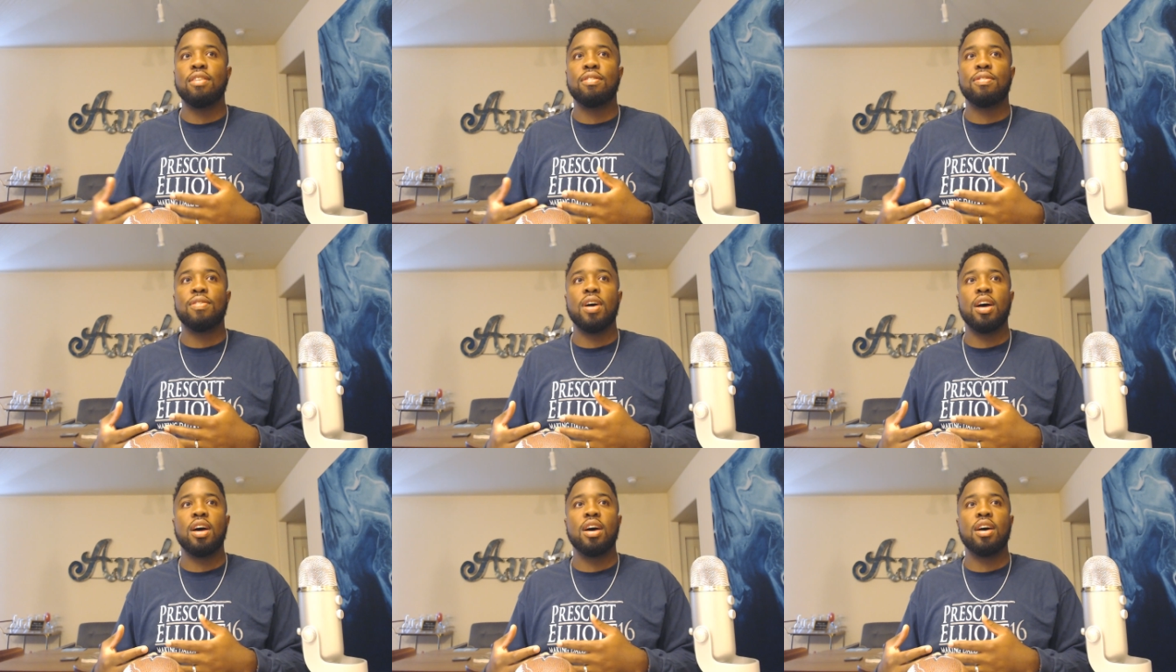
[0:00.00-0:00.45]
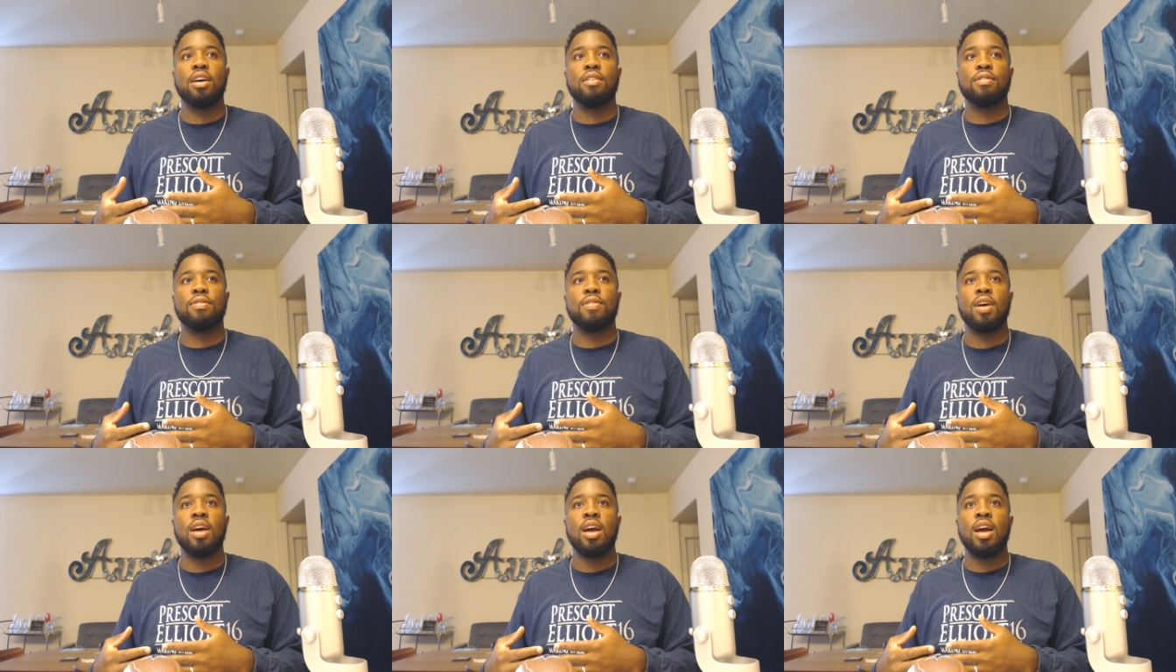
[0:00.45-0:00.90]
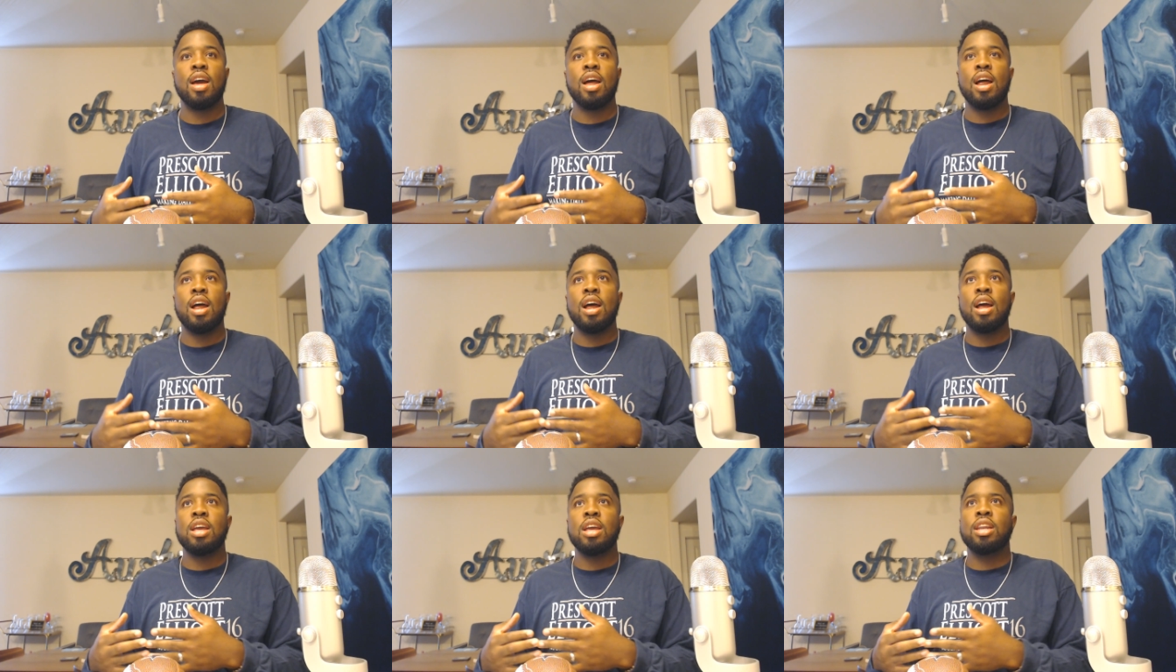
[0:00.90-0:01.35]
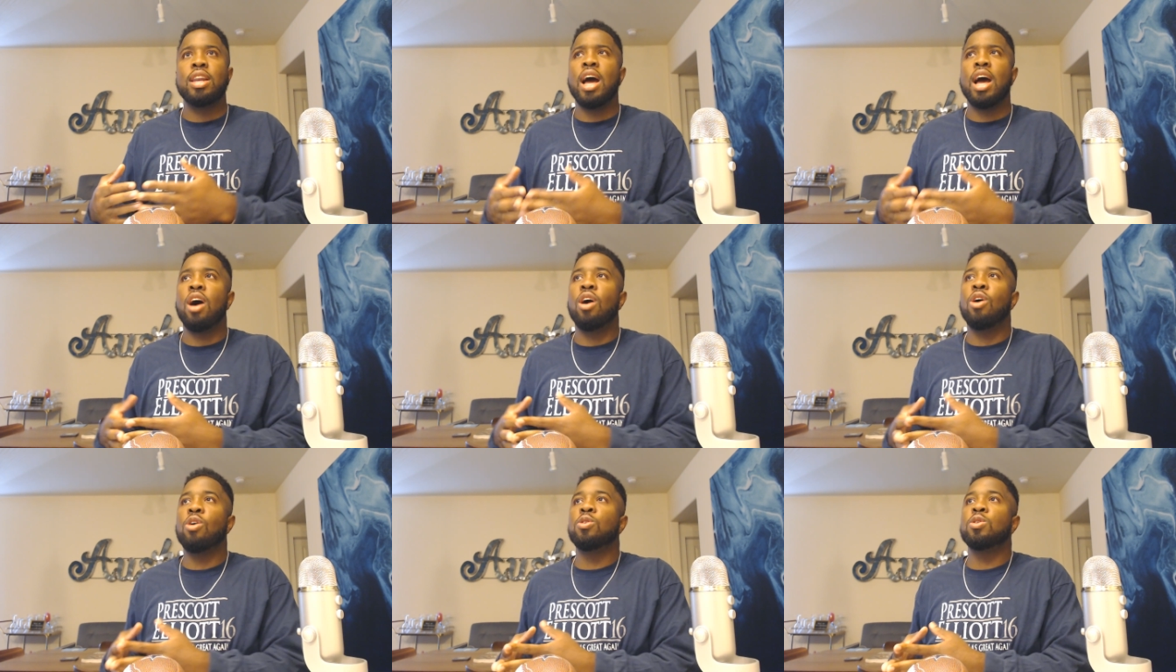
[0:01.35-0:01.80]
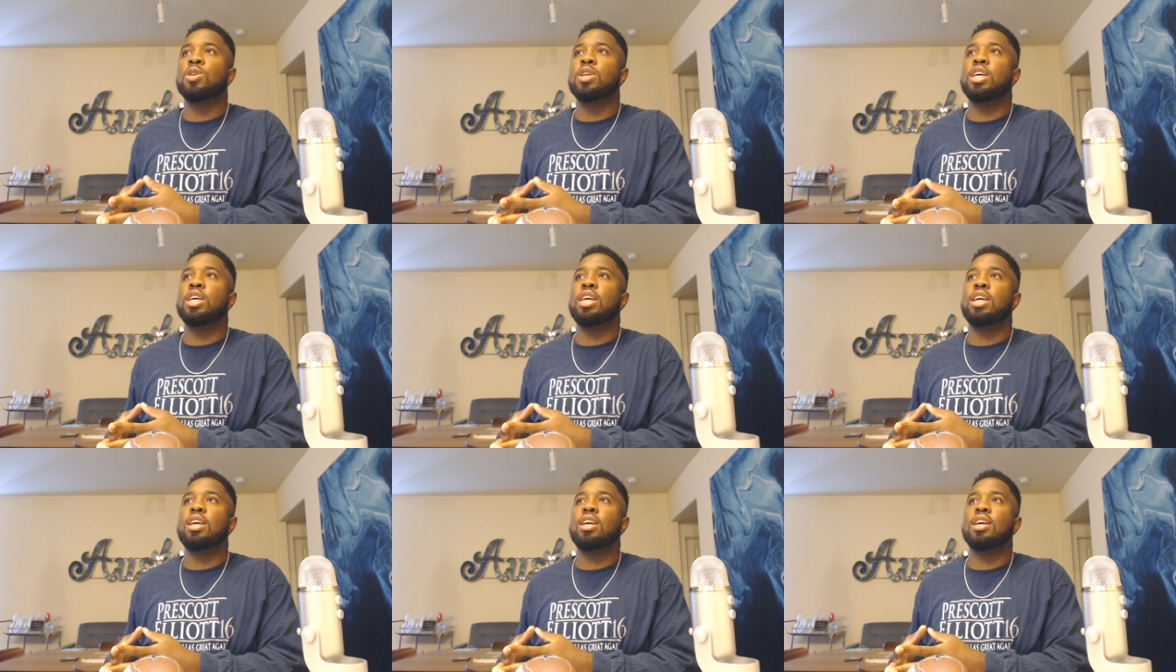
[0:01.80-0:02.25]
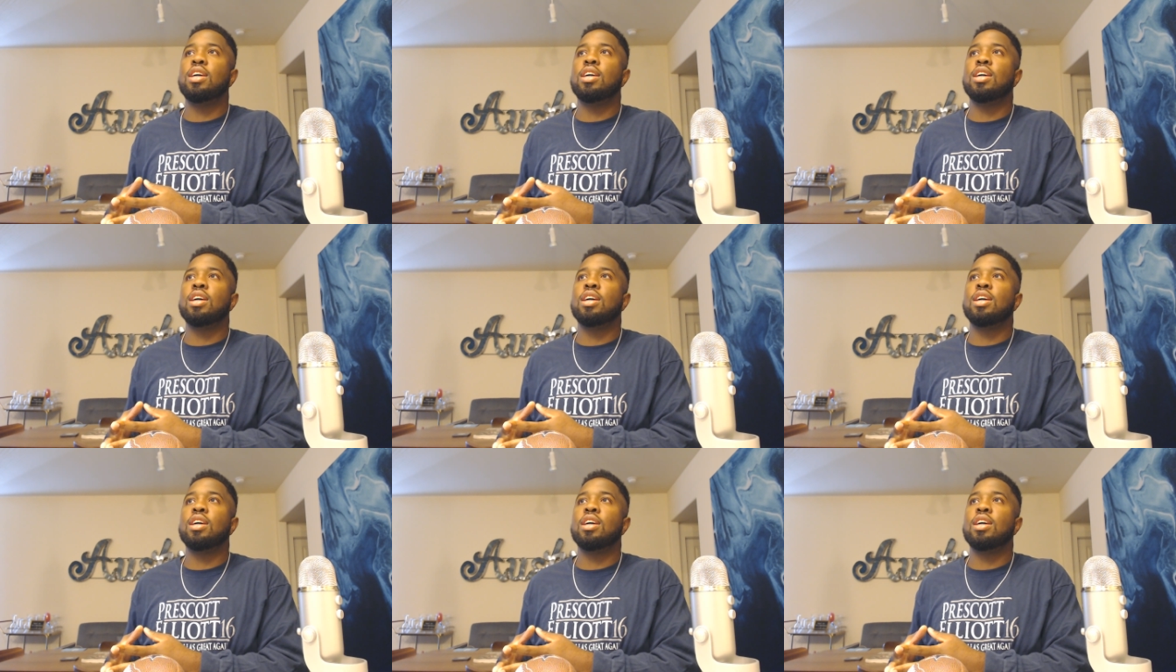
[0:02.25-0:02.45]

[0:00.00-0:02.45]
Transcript: of not only